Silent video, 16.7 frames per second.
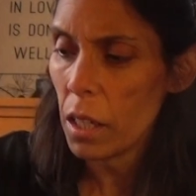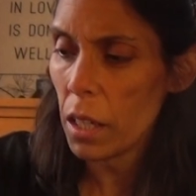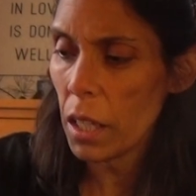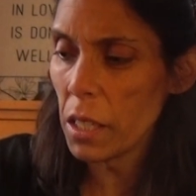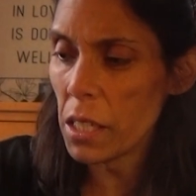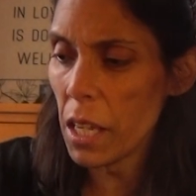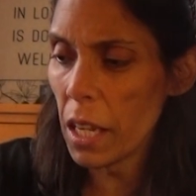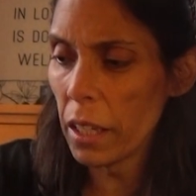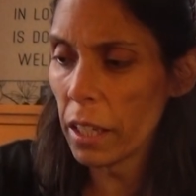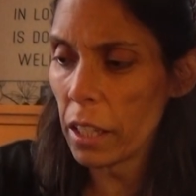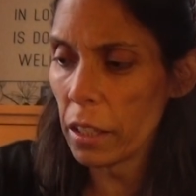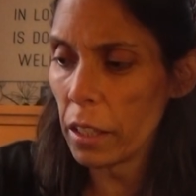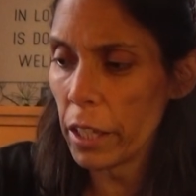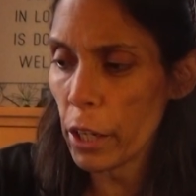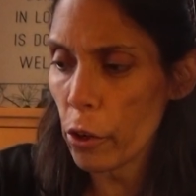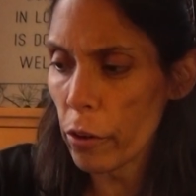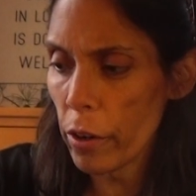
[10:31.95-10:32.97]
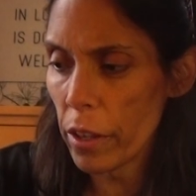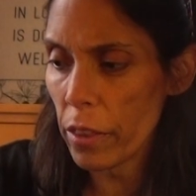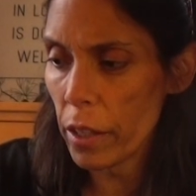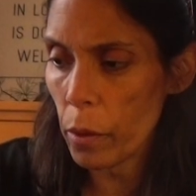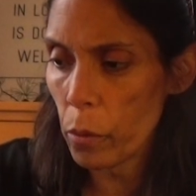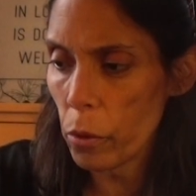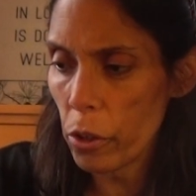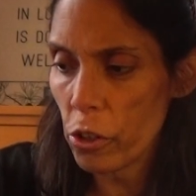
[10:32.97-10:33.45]
it's not like a lingering
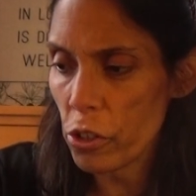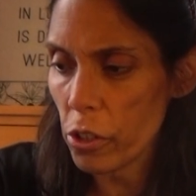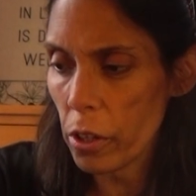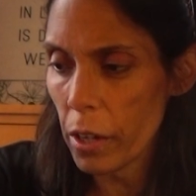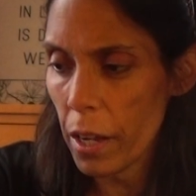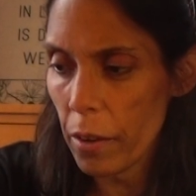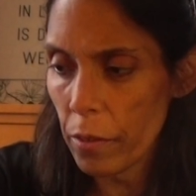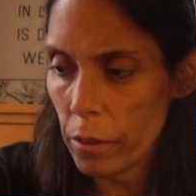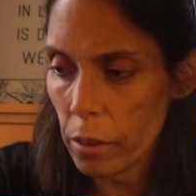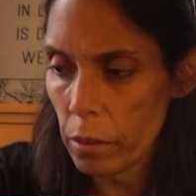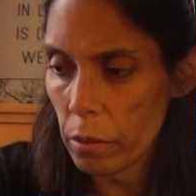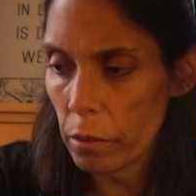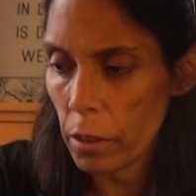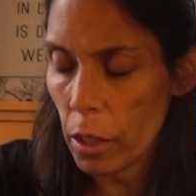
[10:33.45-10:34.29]
thing where you're just going to have to,